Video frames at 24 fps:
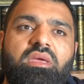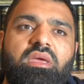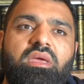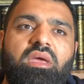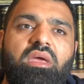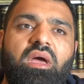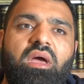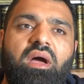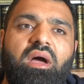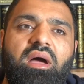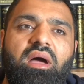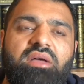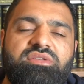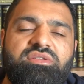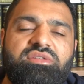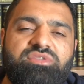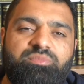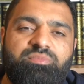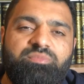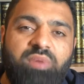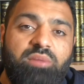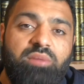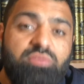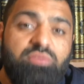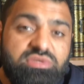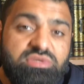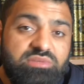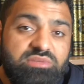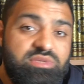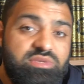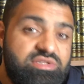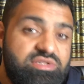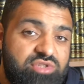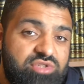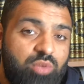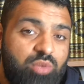But Muslims
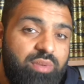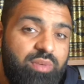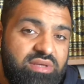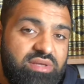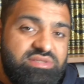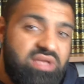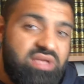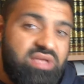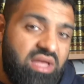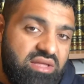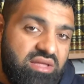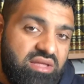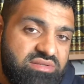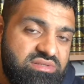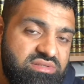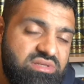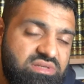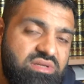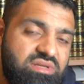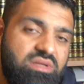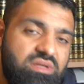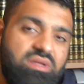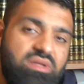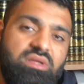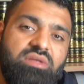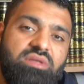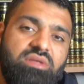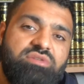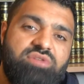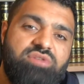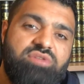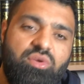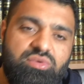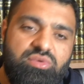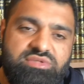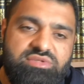are still paying zakat.
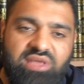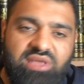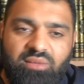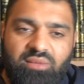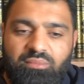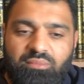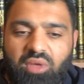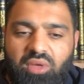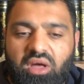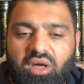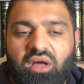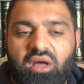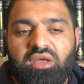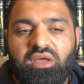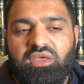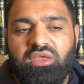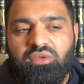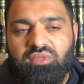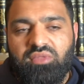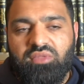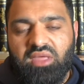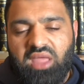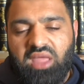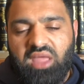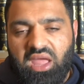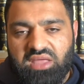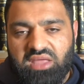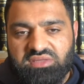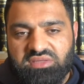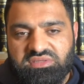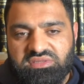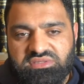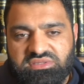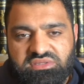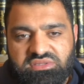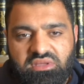So some argue the
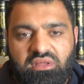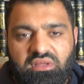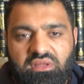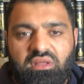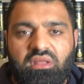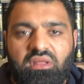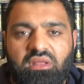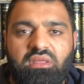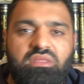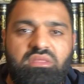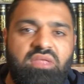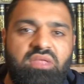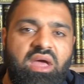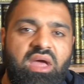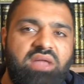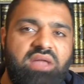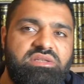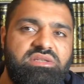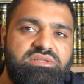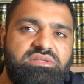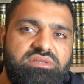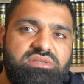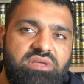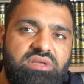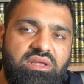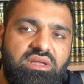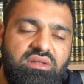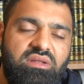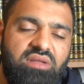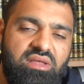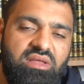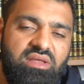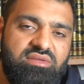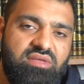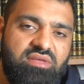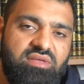case that in
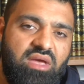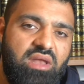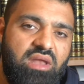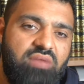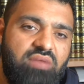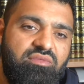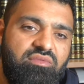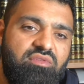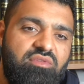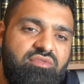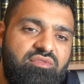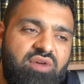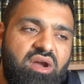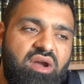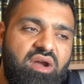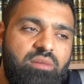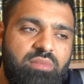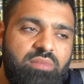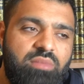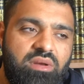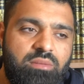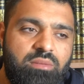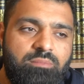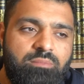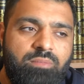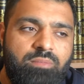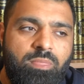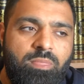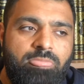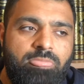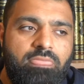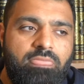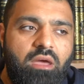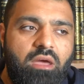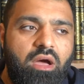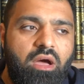this kind of environment,
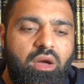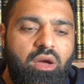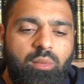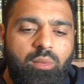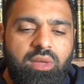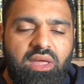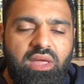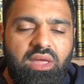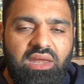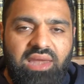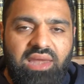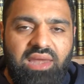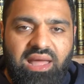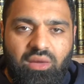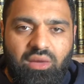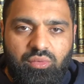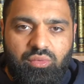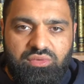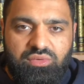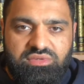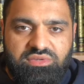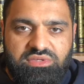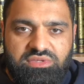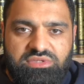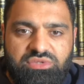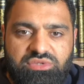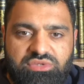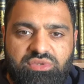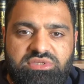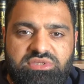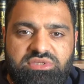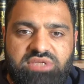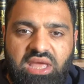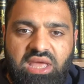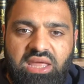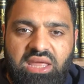are we allowed to
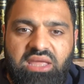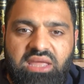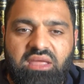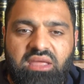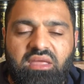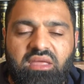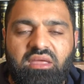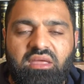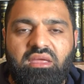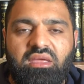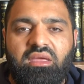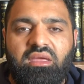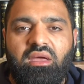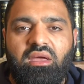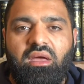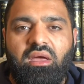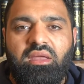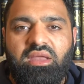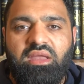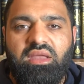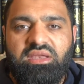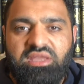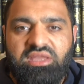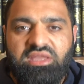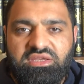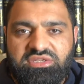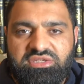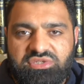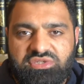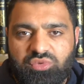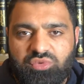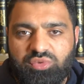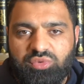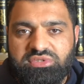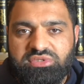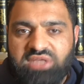take an
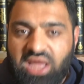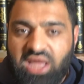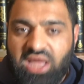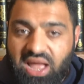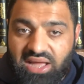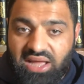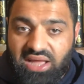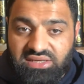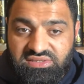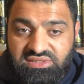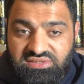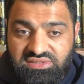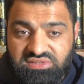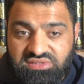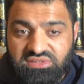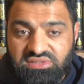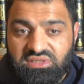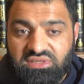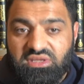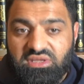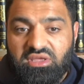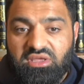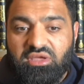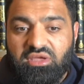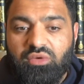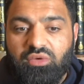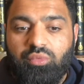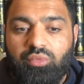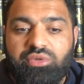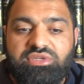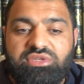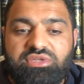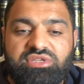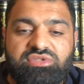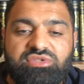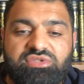additional tax
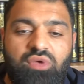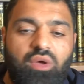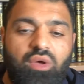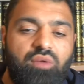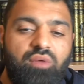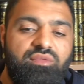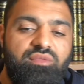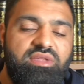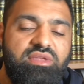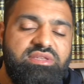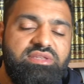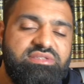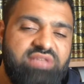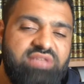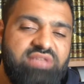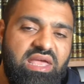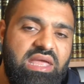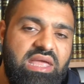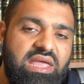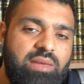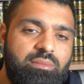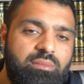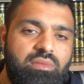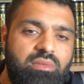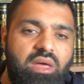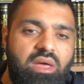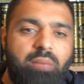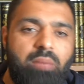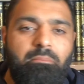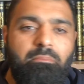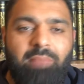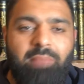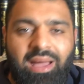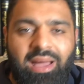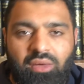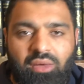which is of the same
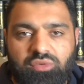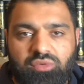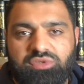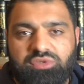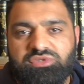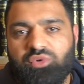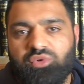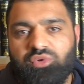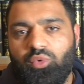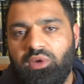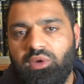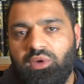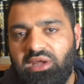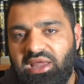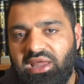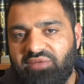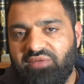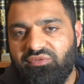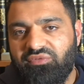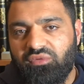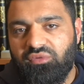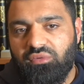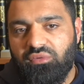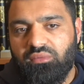amount or level